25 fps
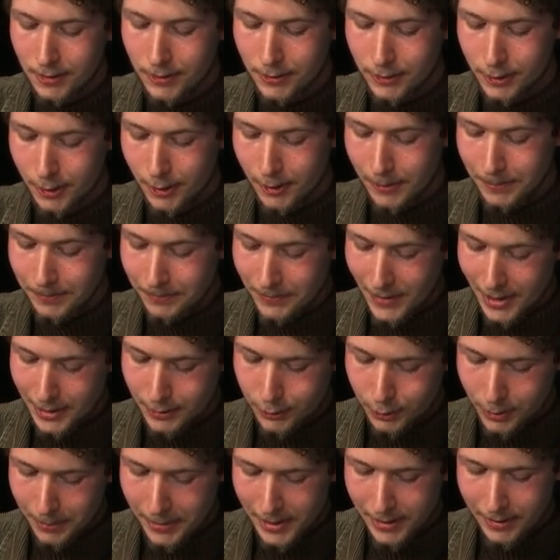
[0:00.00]
So
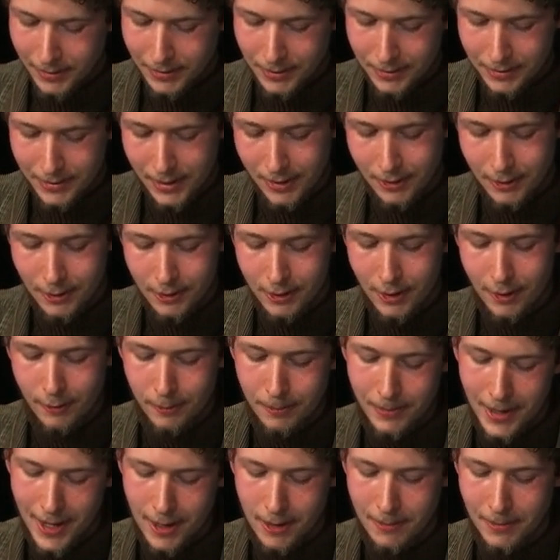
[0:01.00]
it should be considered
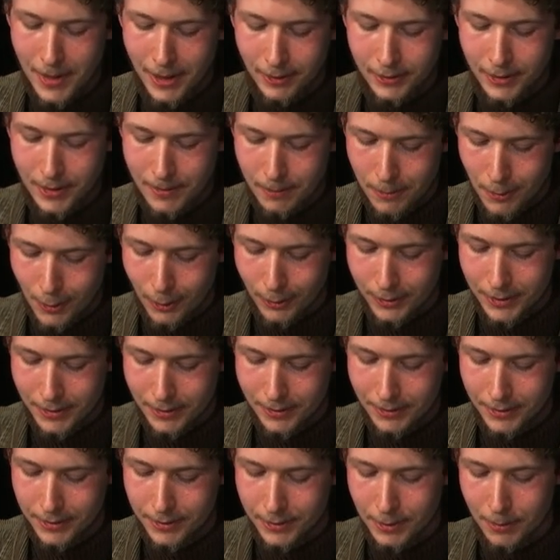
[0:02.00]
of paramount
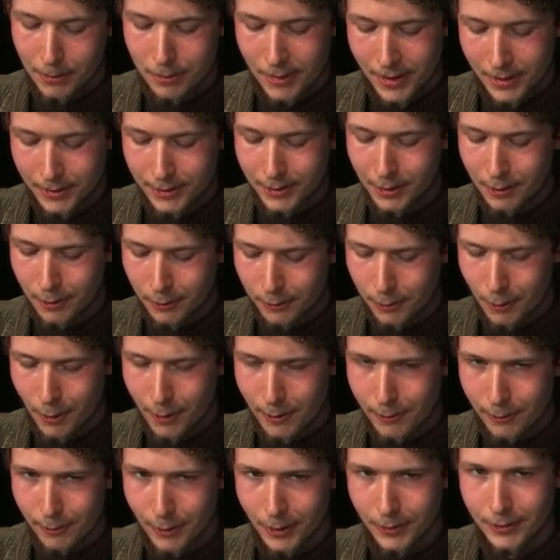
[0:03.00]
importance to bring to the
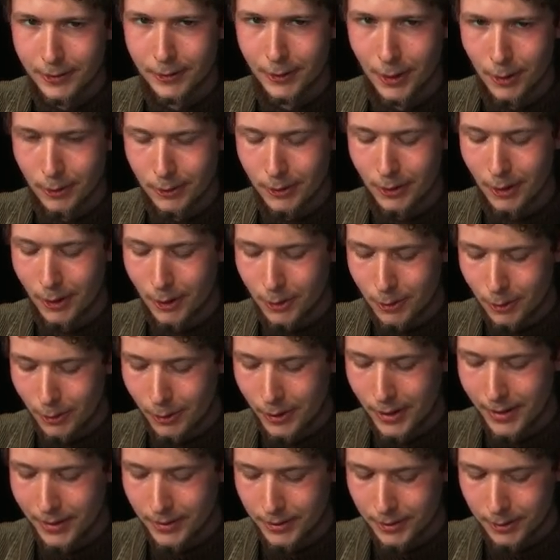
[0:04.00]
forefront those
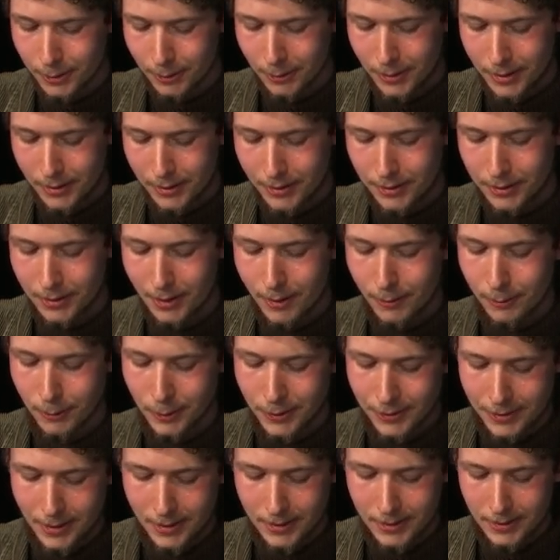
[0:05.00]
local histories of
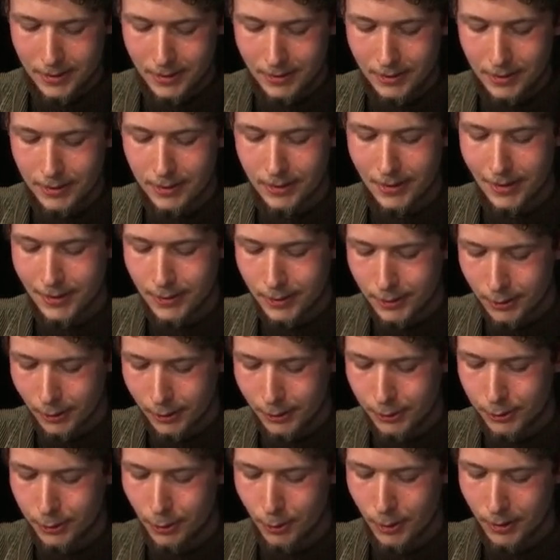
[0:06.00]
resistance and
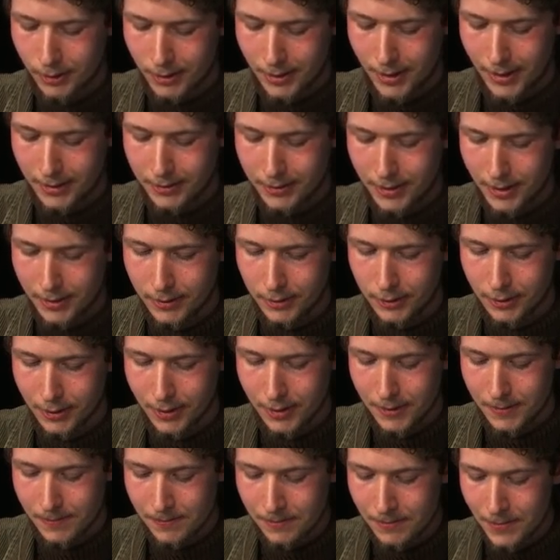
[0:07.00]
social
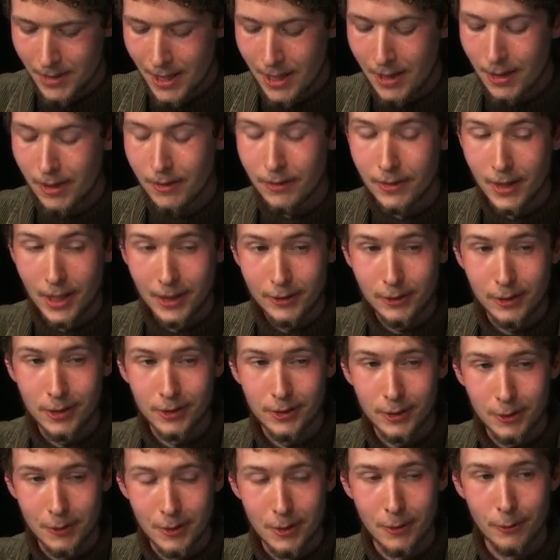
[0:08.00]
organization not
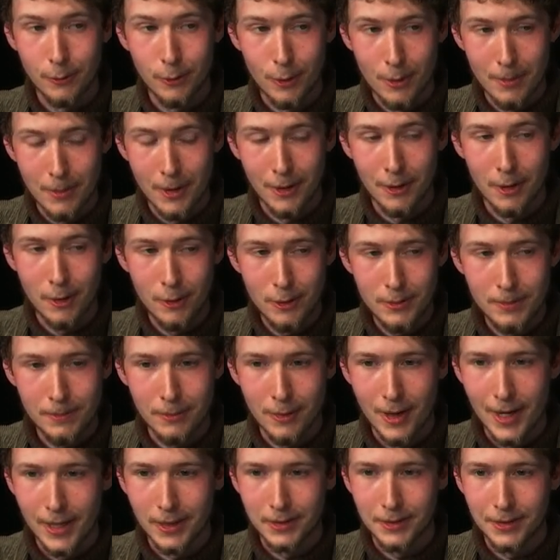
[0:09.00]
just to inform our own
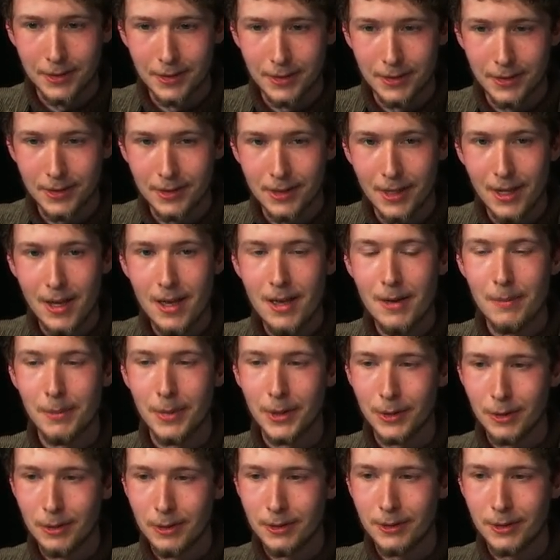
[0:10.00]
praxis,
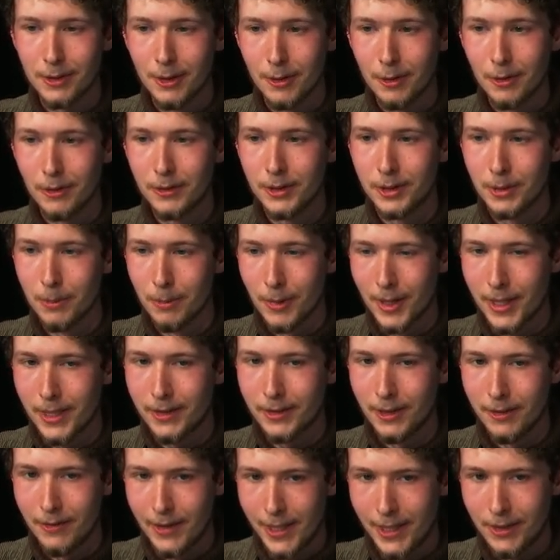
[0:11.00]
but also to
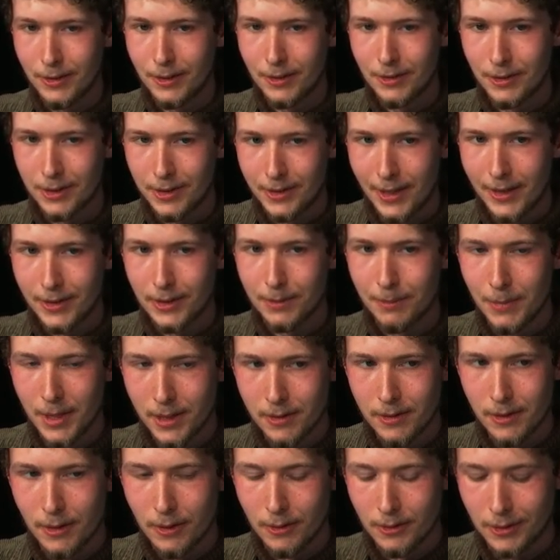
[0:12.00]
break the nation state's
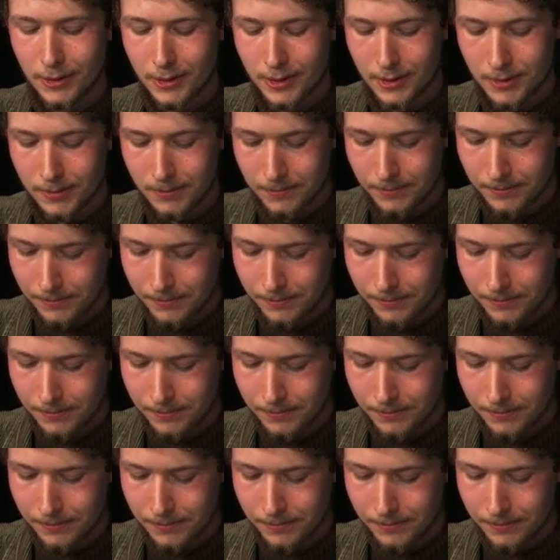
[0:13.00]
mythos.